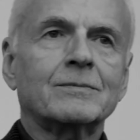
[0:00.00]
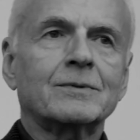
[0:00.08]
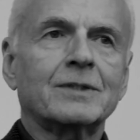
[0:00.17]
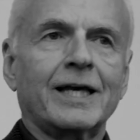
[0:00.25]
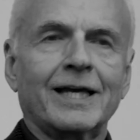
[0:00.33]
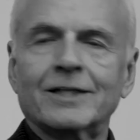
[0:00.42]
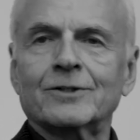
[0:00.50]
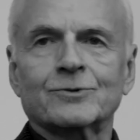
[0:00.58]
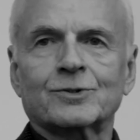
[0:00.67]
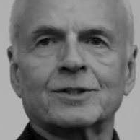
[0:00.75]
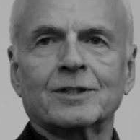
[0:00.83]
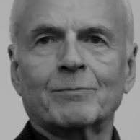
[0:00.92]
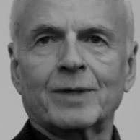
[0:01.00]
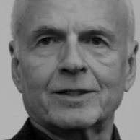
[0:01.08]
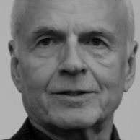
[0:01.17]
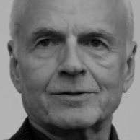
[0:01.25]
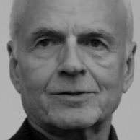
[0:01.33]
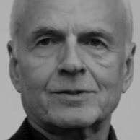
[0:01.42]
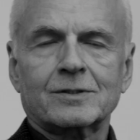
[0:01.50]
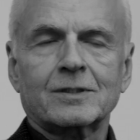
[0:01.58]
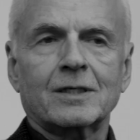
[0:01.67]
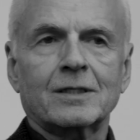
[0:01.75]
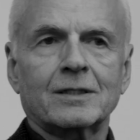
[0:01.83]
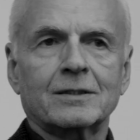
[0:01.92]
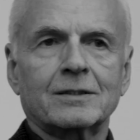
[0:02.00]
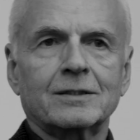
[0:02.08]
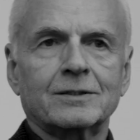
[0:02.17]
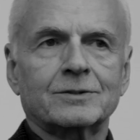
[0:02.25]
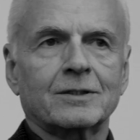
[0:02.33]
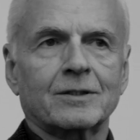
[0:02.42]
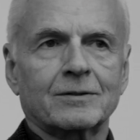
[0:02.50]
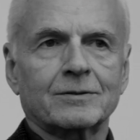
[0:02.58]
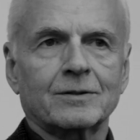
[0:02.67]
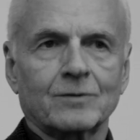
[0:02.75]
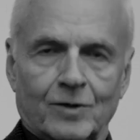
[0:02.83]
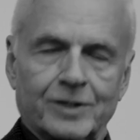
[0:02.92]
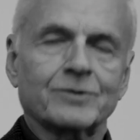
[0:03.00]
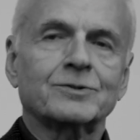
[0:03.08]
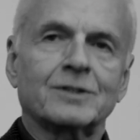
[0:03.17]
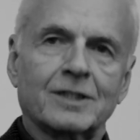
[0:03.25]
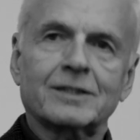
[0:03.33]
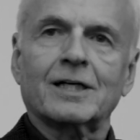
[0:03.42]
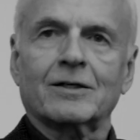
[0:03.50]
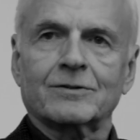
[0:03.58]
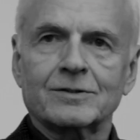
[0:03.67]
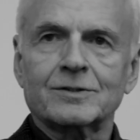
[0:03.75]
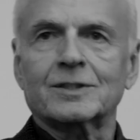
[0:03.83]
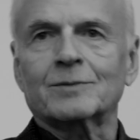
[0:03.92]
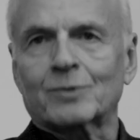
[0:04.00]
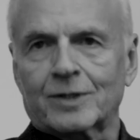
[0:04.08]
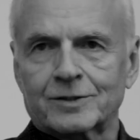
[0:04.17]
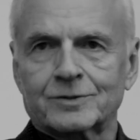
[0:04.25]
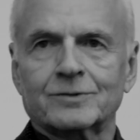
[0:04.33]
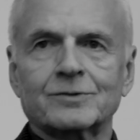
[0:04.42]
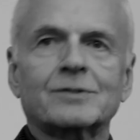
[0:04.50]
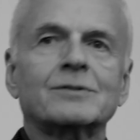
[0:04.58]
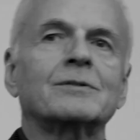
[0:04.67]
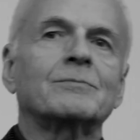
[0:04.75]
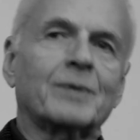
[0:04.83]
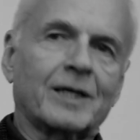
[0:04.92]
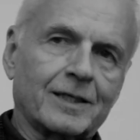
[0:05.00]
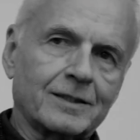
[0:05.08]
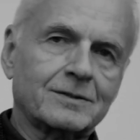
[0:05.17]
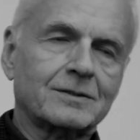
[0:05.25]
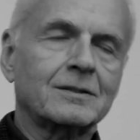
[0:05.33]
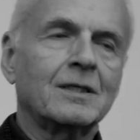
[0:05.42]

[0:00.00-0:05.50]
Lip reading: the aiders and the betters. These are the lawyers and the accountants, the appraisers, the banks,